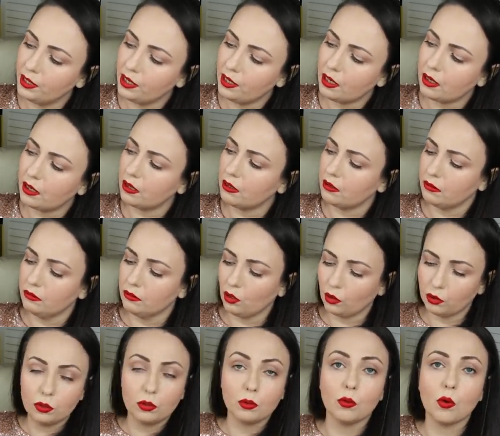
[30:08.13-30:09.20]
big,
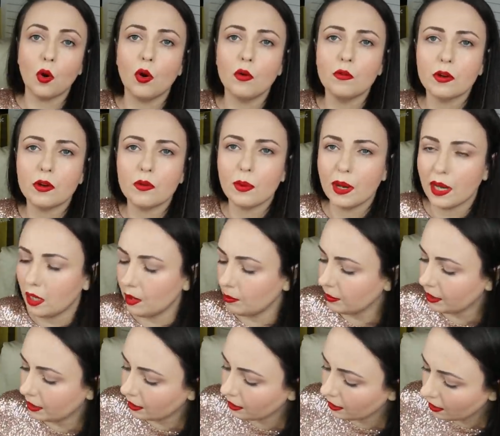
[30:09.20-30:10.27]
not too
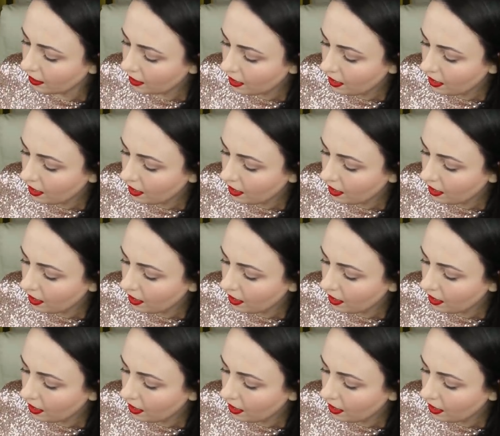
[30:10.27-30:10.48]
overwhelming.